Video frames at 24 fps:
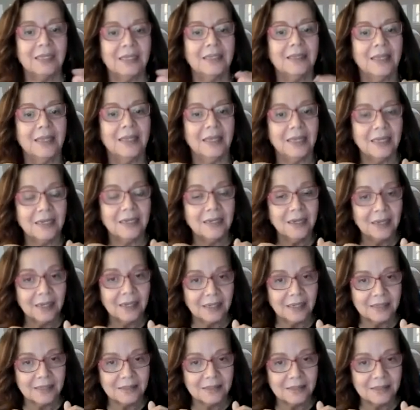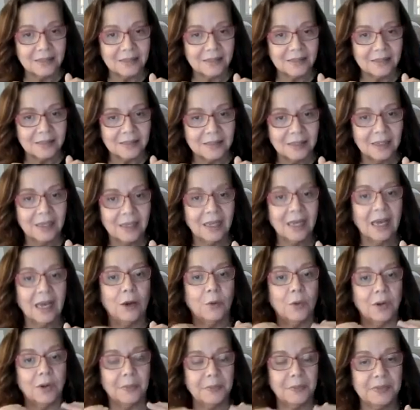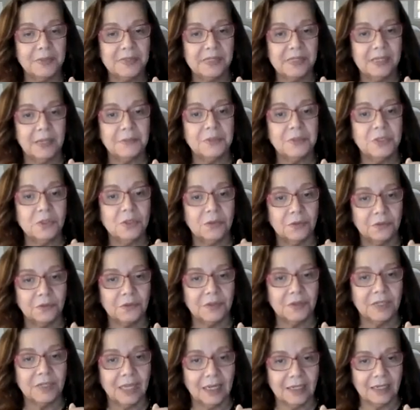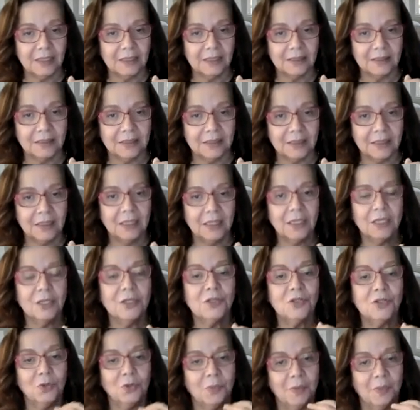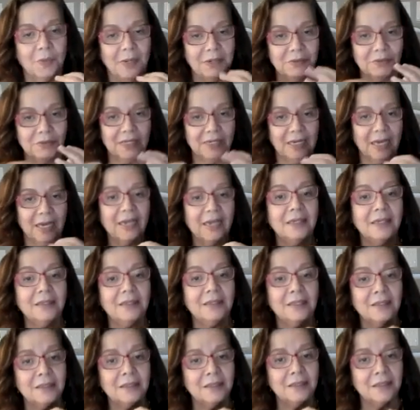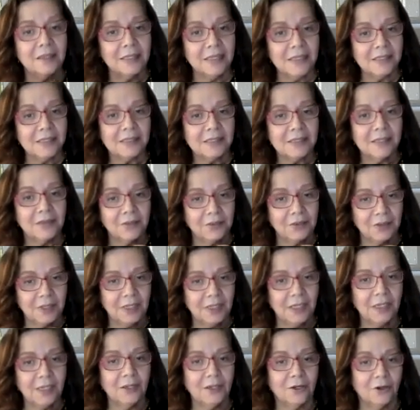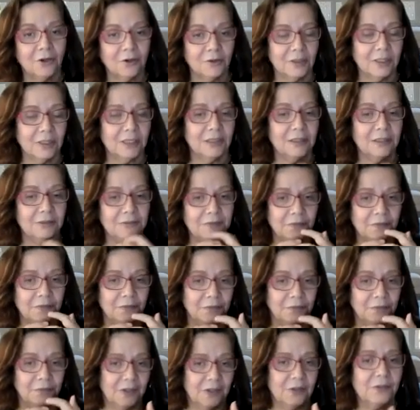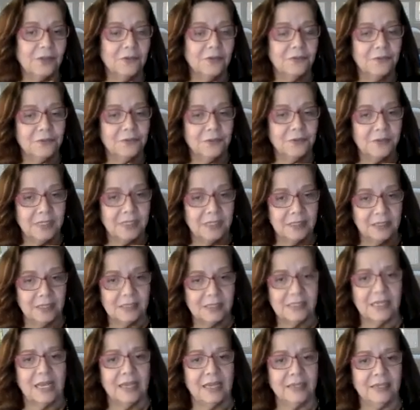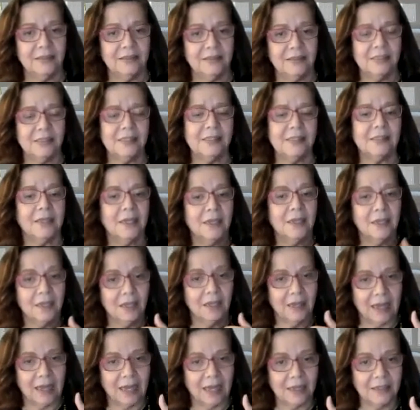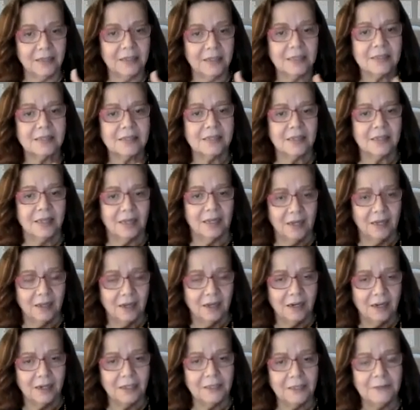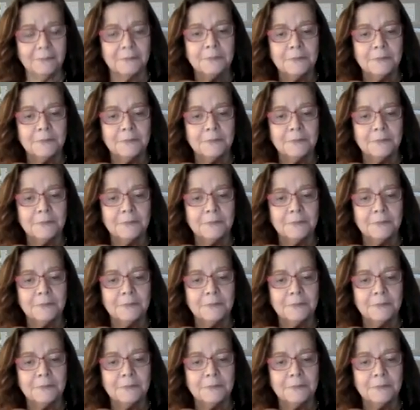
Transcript: They enhance our perception of reality. So by relying on these three cognitive philosophers and scientists, Agnes Callard,